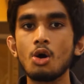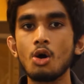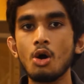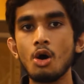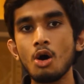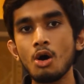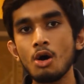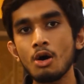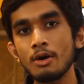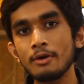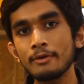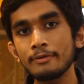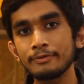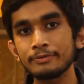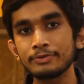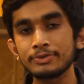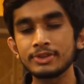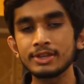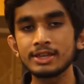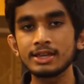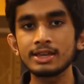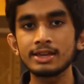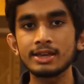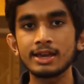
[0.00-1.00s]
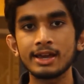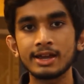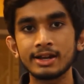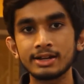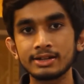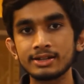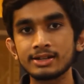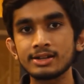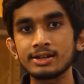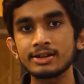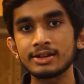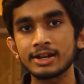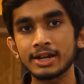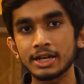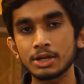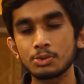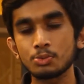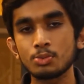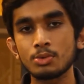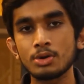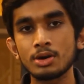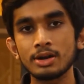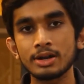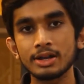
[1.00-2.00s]
of the Airtel
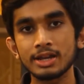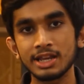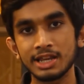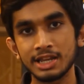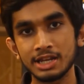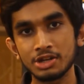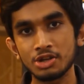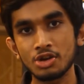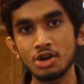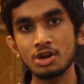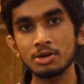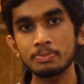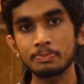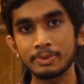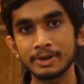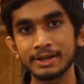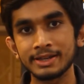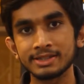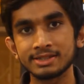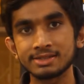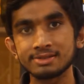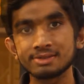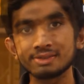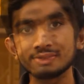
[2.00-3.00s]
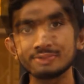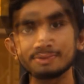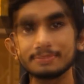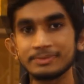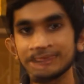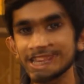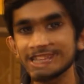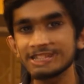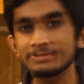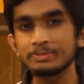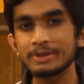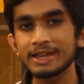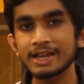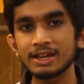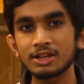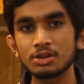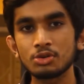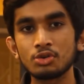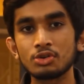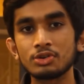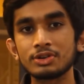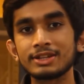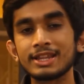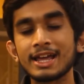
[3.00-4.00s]
network in your place. Please make a
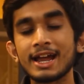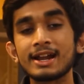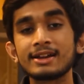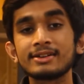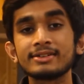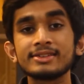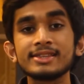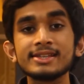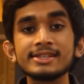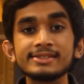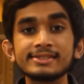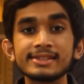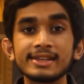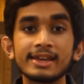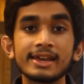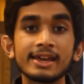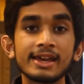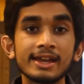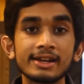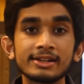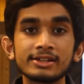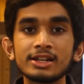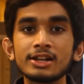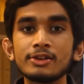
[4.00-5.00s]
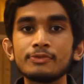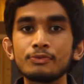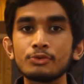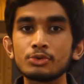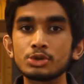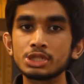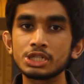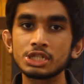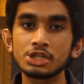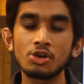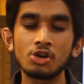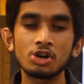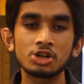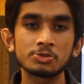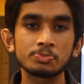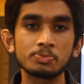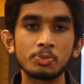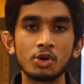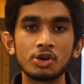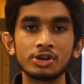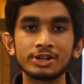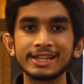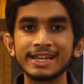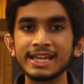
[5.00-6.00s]
note that this Airtel 4G
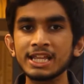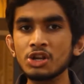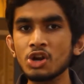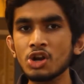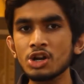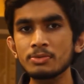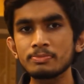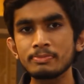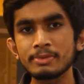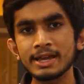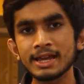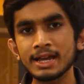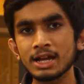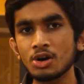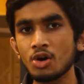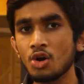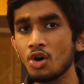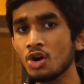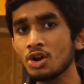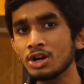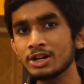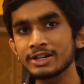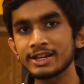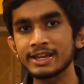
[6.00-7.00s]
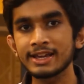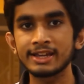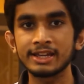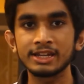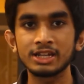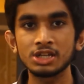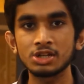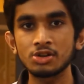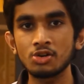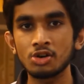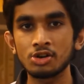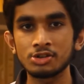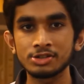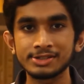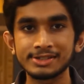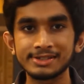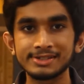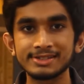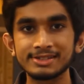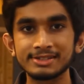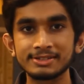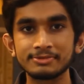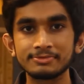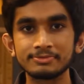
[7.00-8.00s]
hotspot cannot make or take any
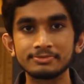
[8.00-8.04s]
calls.